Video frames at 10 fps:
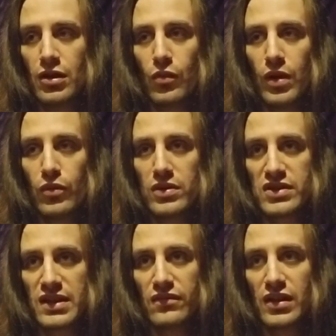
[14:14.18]
one
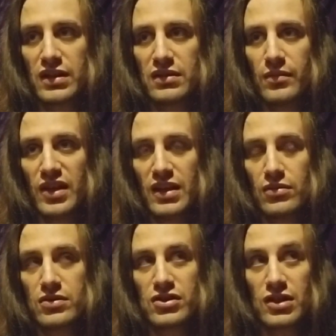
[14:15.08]
wasn't even linked to me. It
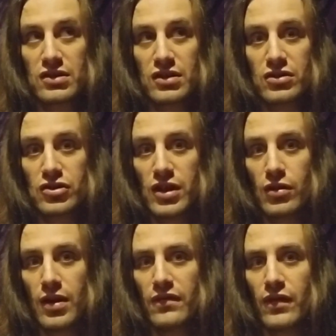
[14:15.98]
was just a
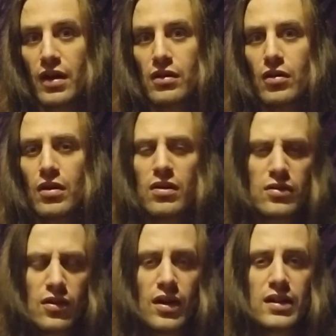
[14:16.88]
channel I follow.
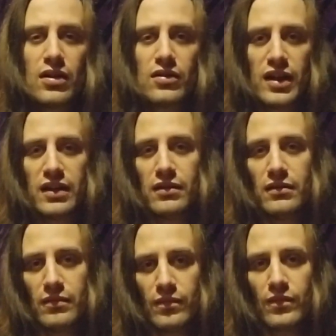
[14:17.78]
Although I know they
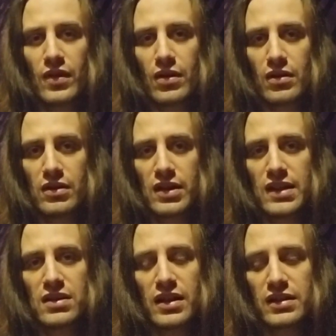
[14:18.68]

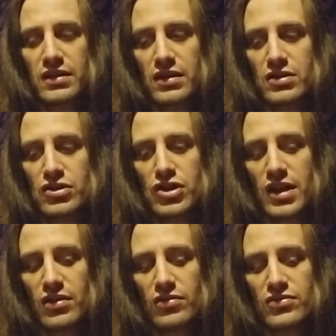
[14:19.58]
link the
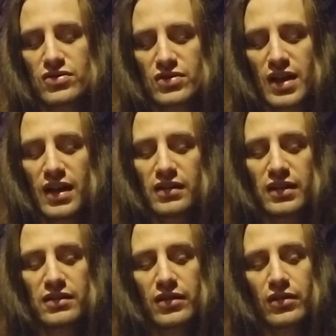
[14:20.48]
channels I
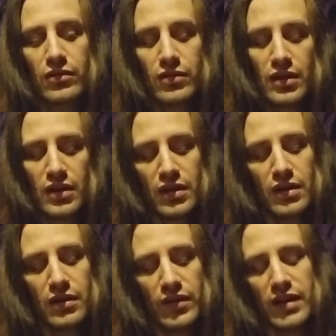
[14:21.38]
link to.
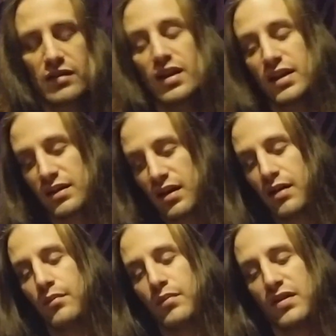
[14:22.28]
They link
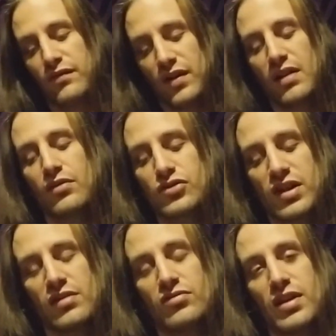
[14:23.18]
up and follow
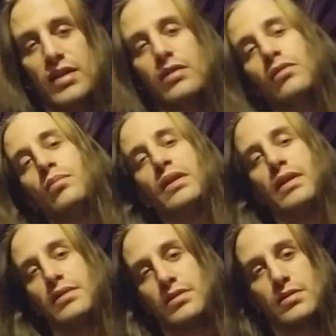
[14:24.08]
channels I do
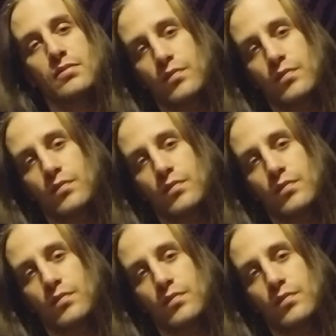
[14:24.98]
because